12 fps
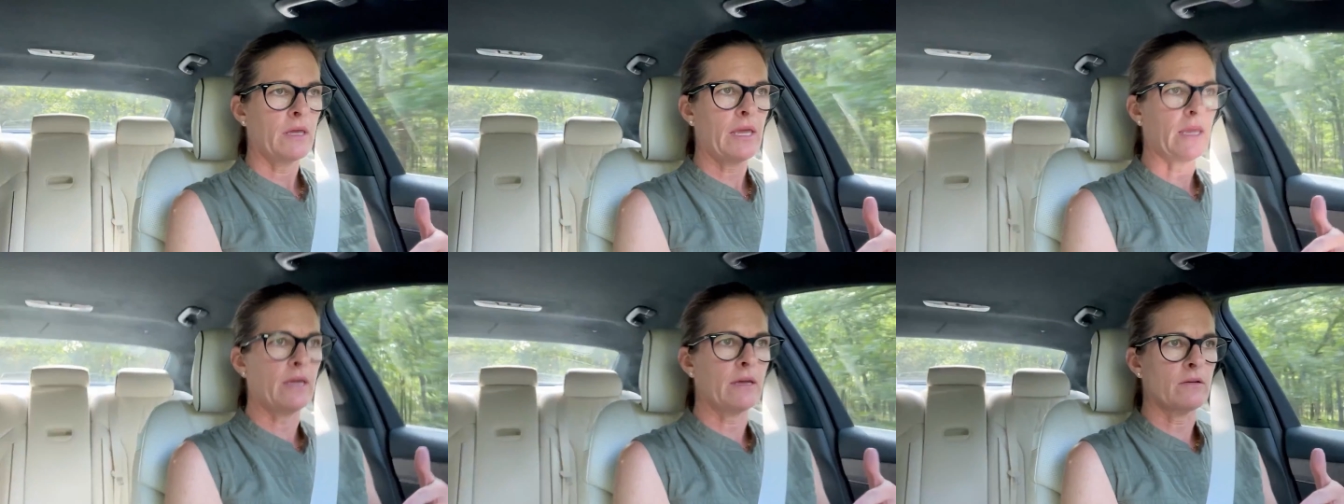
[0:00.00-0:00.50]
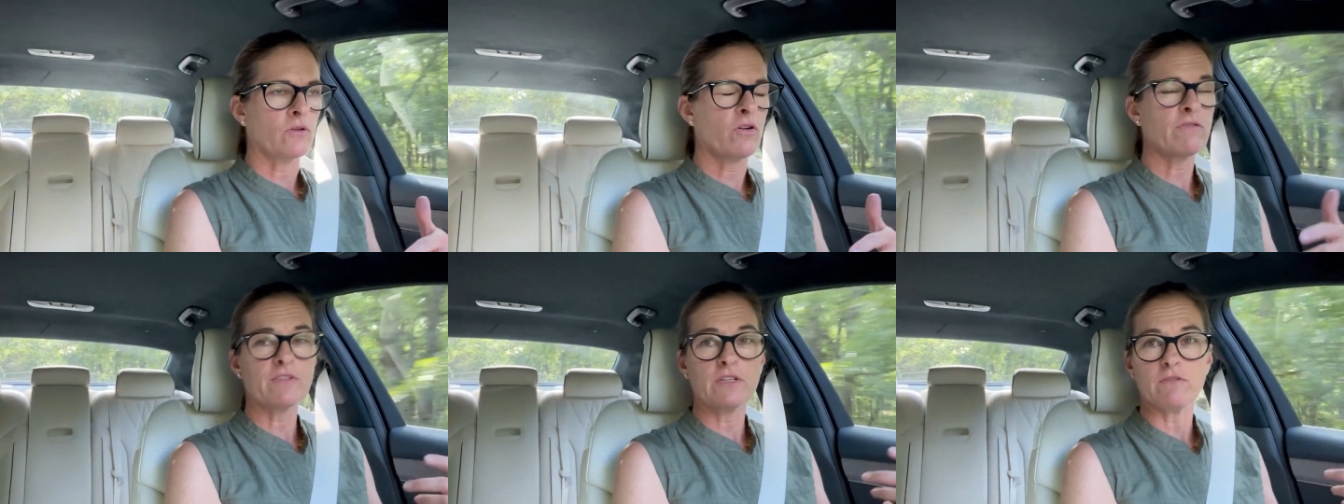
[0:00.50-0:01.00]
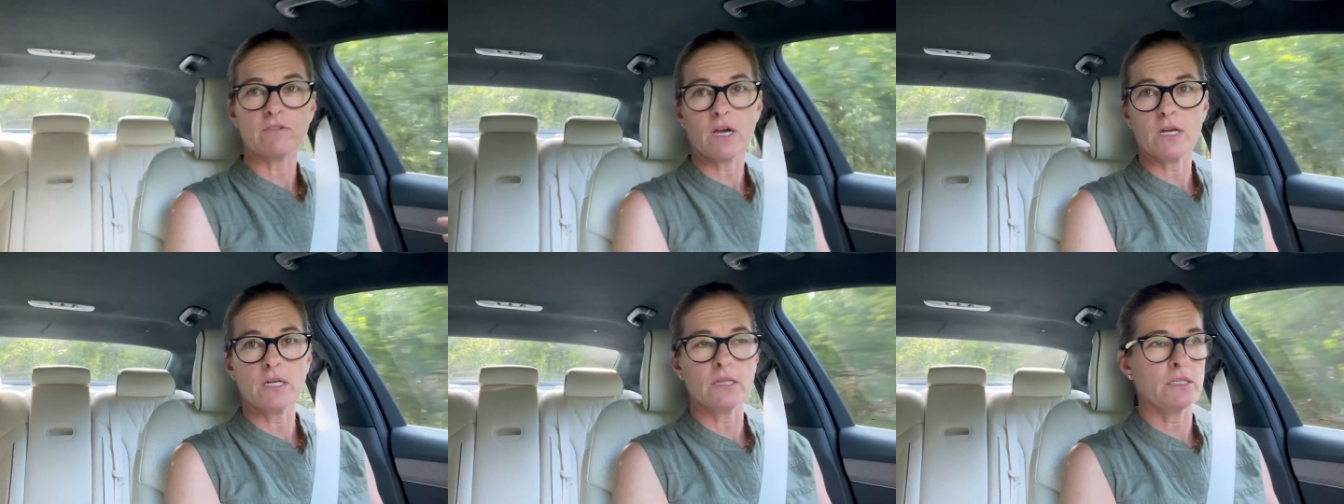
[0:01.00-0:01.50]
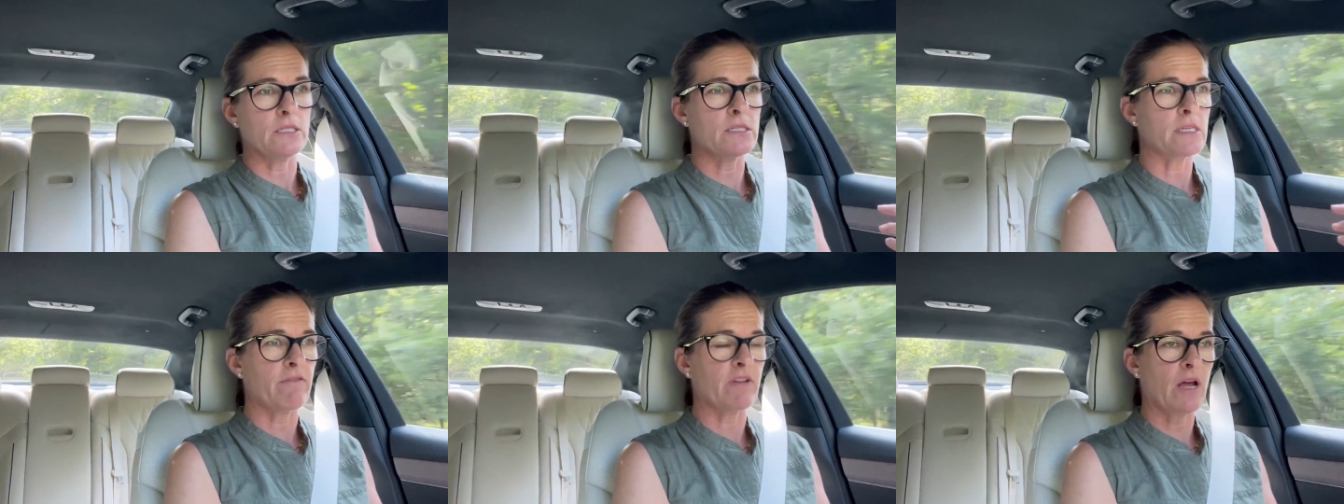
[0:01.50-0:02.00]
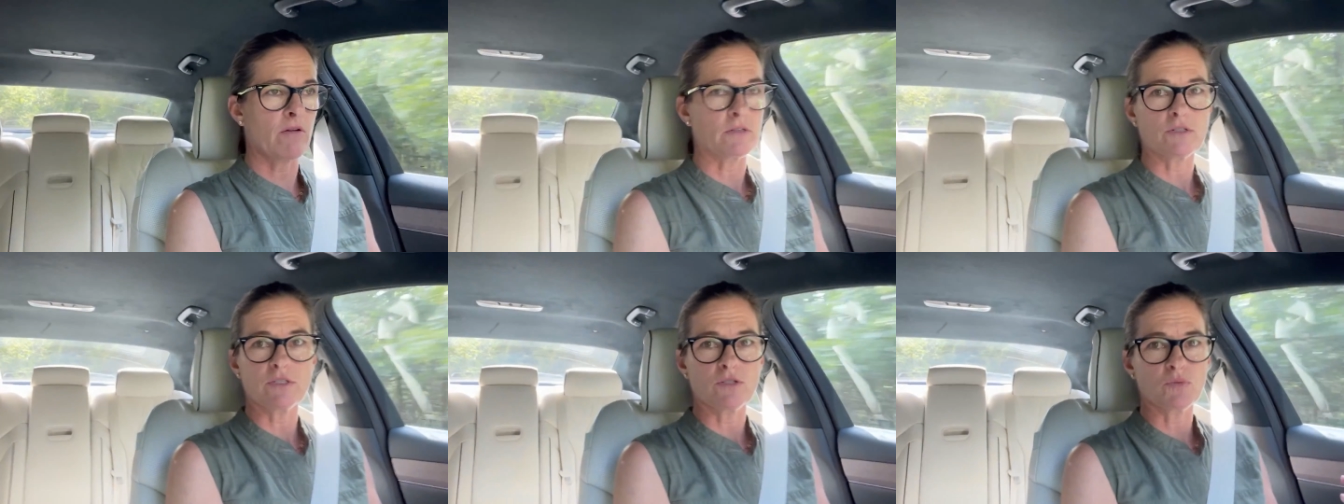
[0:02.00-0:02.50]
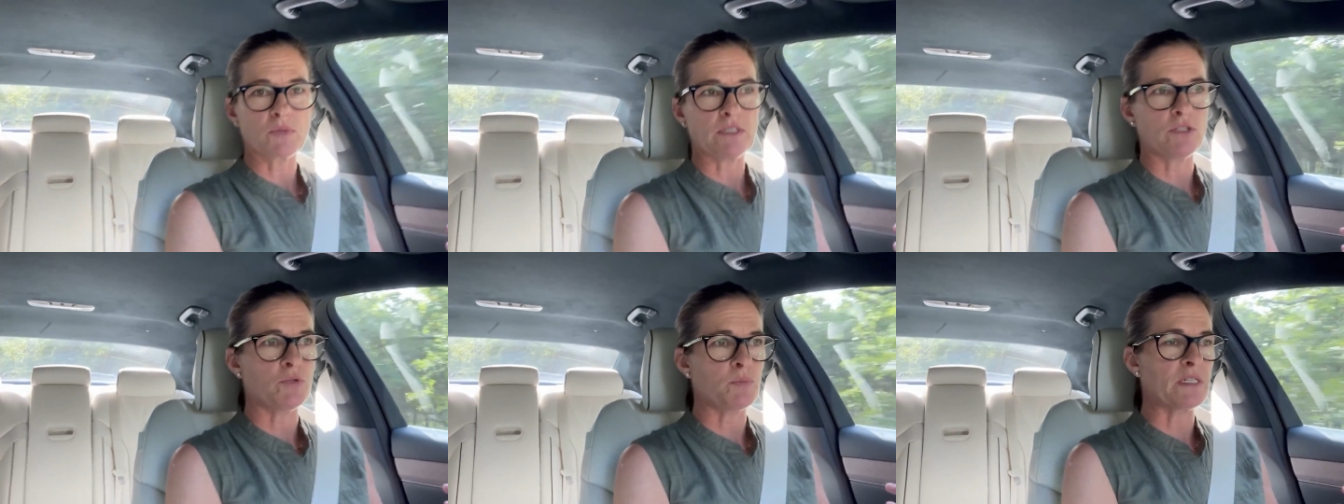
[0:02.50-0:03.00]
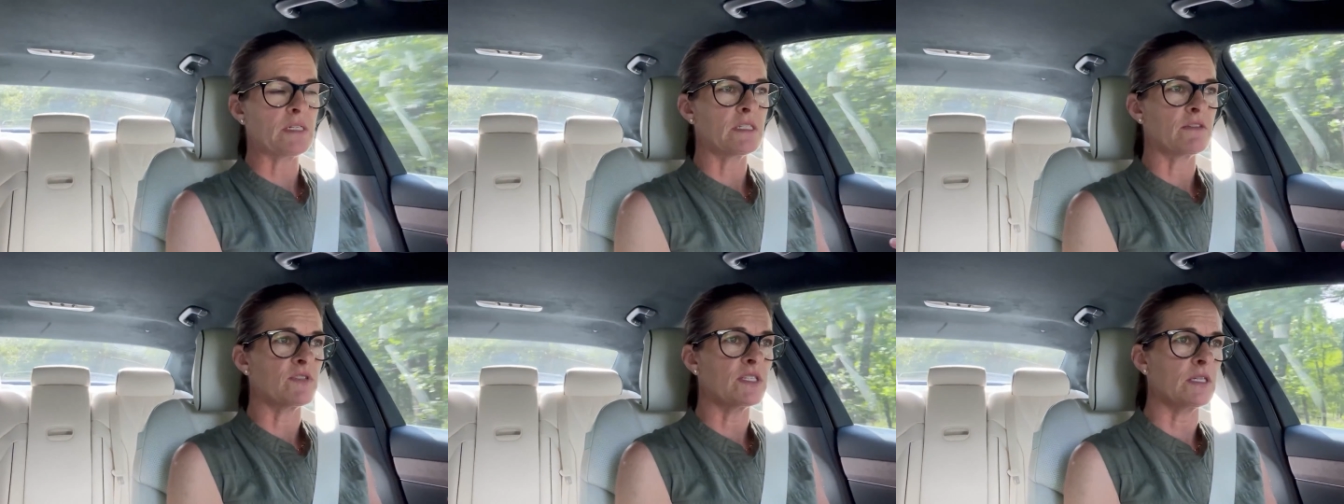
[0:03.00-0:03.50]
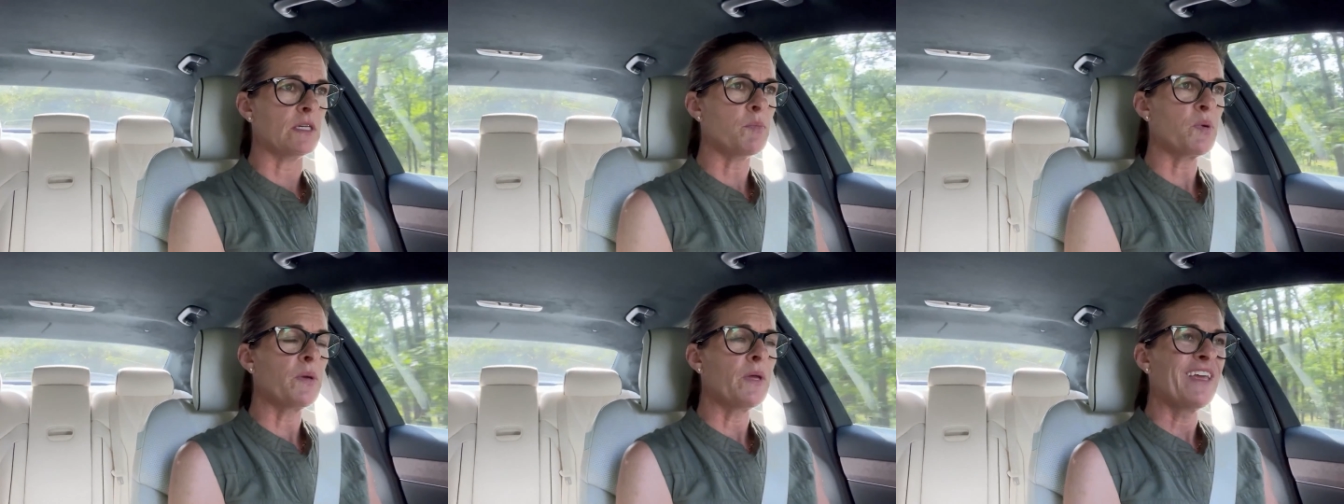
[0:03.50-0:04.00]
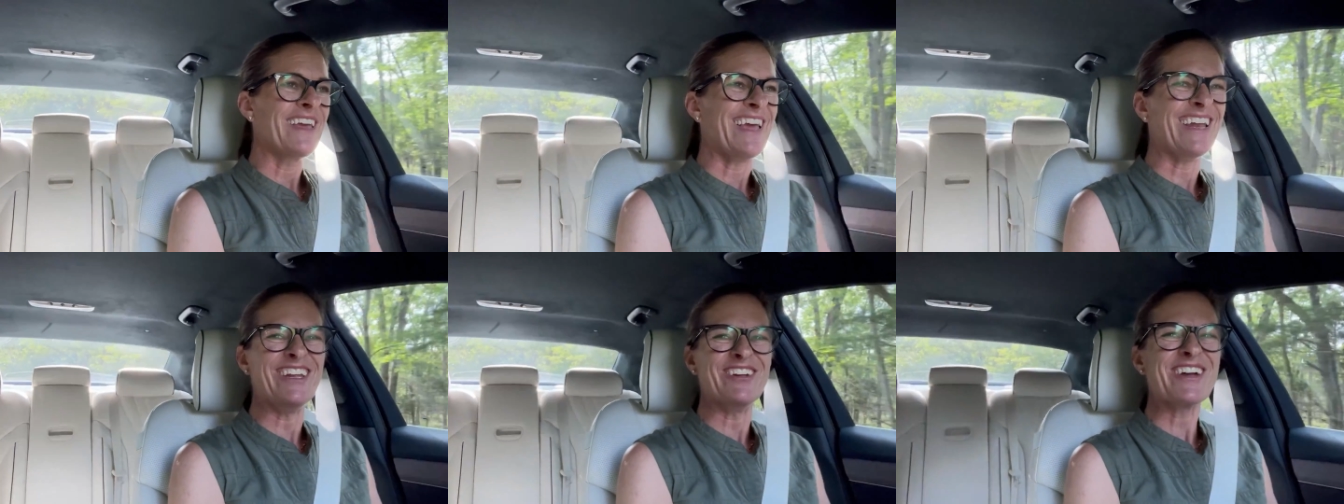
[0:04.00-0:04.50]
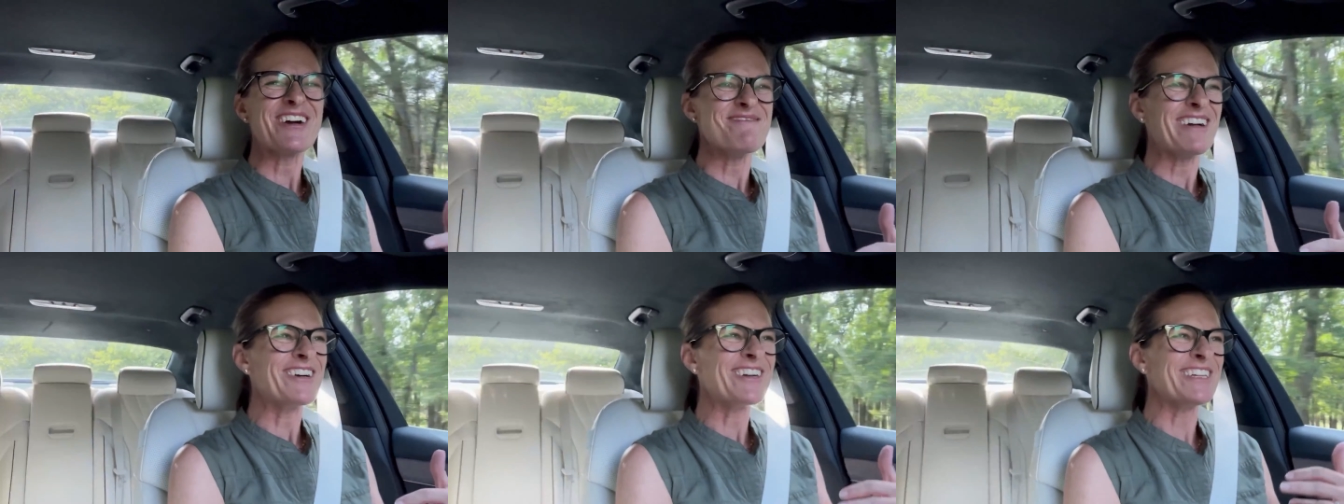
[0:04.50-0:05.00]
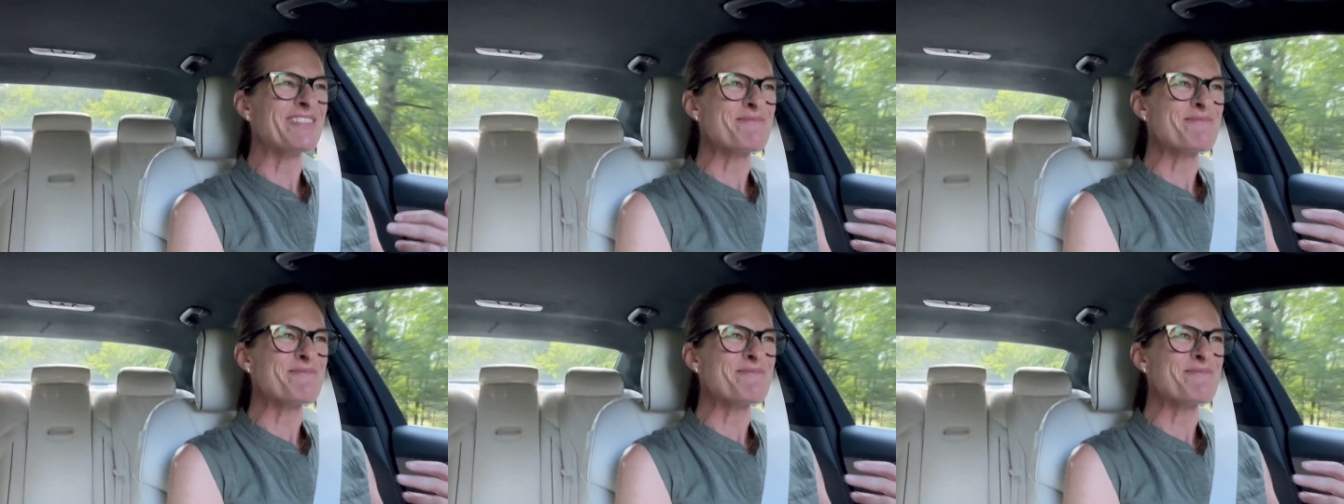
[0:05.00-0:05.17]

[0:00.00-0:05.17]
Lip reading: and hopefully you've gotten at least 7 hours and 22 minutes of sleep, and you come out in the